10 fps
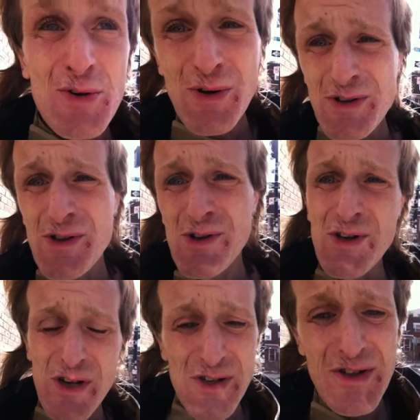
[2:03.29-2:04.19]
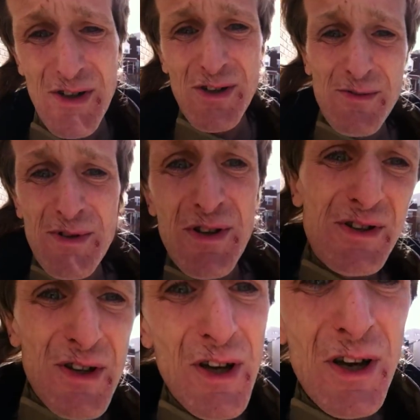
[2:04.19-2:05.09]
torture her constantly with
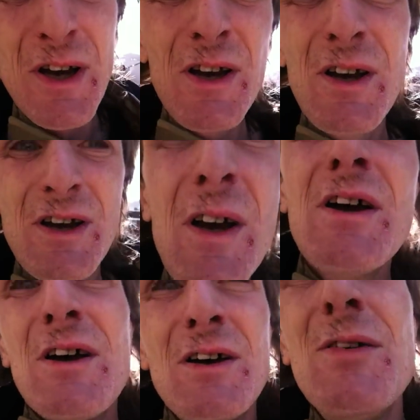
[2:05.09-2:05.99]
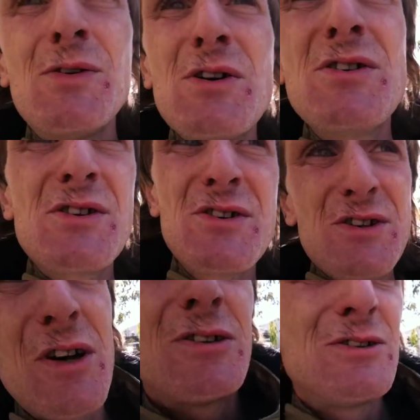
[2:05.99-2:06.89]
this voice to
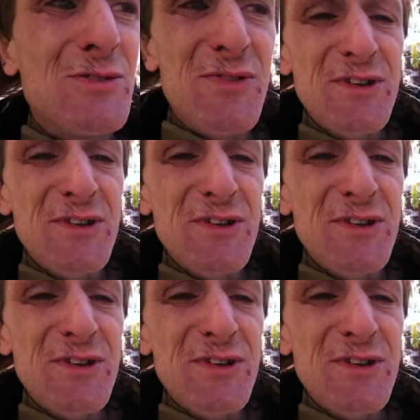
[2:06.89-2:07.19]
skull,